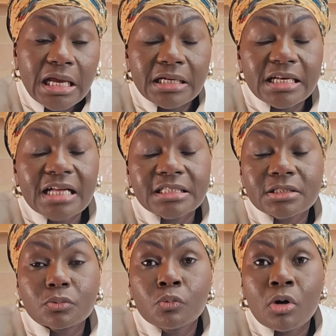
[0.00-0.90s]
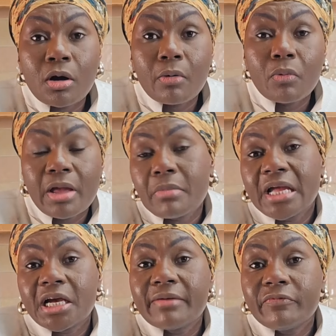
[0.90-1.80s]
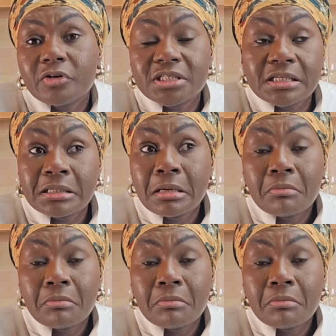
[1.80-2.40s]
And that is where my comfort is.